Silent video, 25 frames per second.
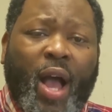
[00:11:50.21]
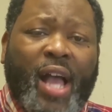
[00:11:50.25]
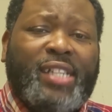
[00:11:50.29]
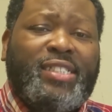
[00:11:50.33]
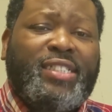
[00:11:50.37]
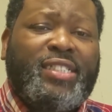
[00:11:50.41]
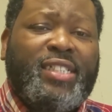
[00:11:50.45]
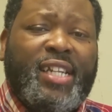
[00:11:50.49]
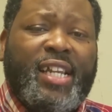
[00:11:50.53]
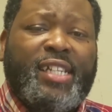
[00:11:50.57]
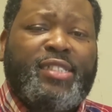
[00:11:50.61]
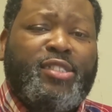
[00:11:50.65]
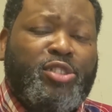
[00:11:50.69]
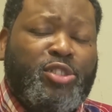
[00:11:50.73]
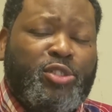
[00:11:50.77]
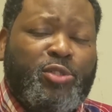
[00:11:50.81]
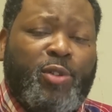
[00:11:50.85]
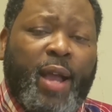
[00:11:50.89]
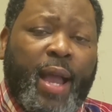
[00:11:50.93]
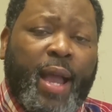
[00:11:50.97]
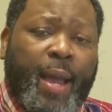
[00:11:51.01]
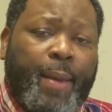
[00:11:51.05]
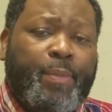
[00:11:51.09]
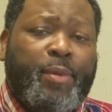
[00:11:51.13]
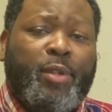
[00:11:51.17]
but the
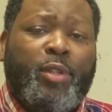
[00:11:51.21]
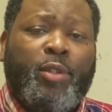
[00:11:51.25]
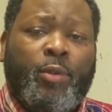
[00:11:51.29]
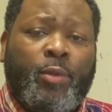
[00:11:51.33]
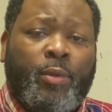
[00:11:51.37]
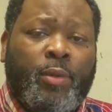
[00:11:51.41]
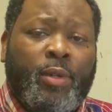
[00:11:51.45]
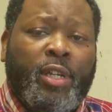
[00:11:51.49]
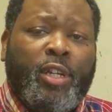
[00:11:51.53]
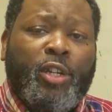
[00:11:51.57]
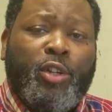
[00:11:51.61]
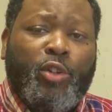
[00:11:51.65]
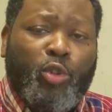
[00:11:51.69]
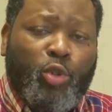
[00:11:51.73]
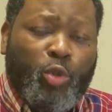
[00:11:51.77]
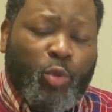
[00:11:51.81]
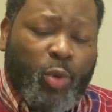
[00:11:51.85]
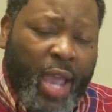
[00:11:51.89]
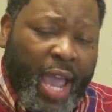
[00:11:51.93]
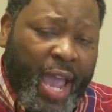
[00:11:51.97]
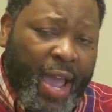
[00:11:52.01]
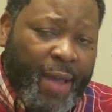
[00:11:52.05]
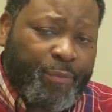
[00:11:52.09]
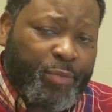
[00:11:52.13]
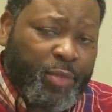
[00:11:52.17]
likeliness is slim for
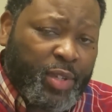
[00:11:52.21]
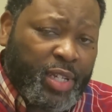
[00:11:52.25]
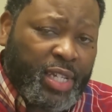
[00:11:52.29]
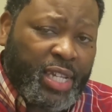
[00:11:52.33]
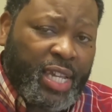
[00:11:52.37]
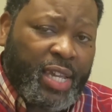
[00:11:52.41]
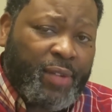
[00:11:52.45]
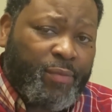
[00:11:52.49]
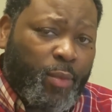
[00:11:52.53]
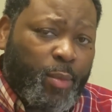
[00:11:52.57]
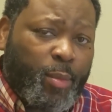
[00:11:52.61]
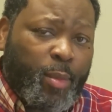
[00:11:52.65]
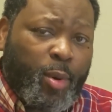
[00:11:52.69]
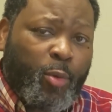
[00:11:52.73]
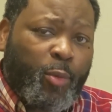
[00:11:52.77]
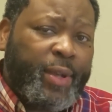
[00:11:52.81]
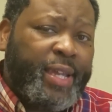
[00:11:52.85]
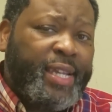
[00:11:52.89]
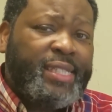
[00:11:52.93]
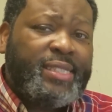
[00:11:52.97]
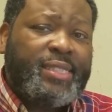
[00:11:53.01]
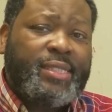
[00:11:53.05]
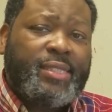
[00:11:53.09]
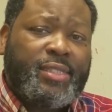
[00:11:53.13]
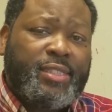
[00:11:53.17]
most, because
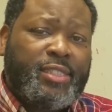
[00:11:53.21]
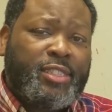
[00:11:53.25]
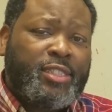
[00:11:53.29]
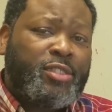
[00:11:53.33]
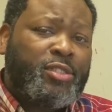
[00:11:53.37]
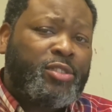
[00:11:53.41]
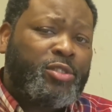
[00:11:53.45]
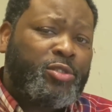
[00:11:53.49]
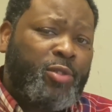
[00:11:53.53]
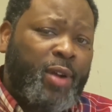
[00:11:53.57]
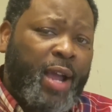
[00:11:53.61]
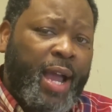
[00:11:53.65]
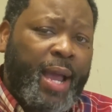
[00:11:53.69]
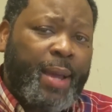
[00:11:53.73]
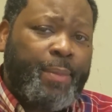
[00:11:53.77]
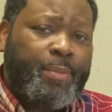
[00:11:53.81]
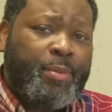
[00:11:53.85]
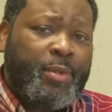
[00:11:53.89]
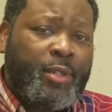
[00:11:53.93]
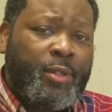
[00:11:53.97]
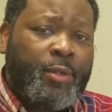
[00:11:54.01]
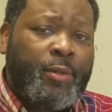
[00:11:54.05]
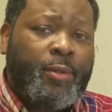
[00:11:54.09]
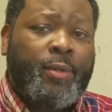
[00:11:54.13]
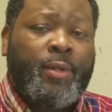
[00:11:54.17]
people want to see you
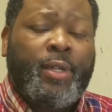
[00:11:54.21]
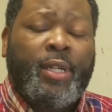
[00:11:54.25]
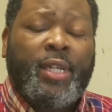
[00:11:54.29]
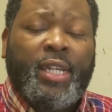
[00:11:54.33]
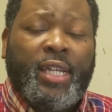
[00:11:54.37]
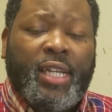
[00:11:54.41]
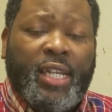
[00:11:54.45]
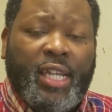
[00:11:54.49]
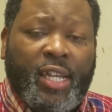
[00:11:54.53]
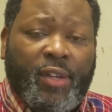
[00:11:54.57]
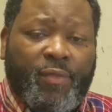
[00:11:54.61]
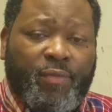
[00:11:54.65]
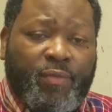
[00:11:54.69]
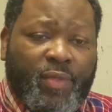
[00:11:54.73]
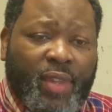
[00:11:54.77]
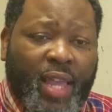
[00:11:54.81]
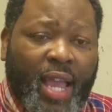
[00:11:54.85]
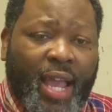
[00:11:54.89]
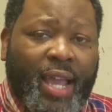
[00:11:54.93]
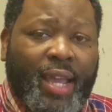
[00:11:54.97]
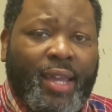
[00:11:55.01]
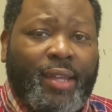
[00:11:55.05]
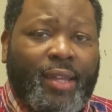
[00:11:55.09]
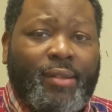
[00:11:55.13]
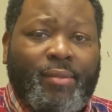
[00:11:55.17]
more.
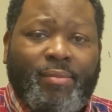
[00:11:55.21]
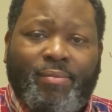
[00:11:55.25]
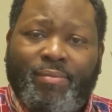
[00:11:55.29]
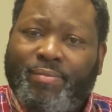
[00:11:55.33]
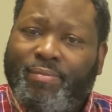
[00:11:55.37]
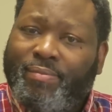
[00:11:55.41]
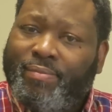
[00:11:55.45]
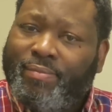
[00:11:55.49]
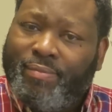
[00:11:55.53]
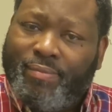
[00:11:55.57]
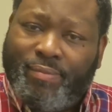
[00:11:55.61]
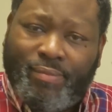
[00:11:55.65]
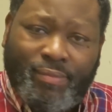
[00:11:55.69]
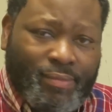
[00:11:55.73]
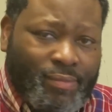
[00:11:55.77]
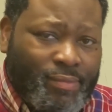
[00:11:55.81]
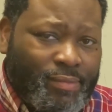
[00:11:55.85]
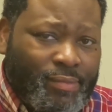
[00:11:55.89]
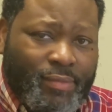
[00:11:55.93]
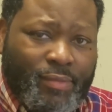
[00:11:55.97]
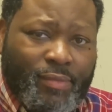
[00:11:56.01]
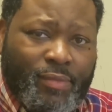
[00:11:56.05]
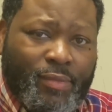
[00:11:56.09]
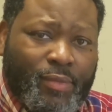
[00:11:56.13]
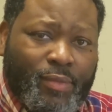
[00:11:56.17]
Why should I
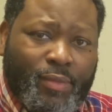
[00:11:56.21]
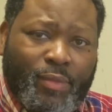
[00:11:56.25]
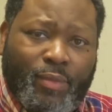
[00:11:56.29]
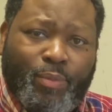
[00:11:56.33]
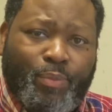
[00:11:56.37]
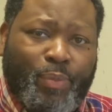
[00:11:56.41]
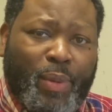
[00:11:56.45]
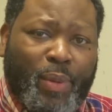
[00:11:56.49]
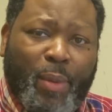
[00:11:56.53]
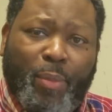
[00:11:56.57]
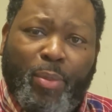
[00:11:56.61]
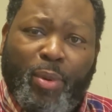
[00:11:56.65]
subscribe to you?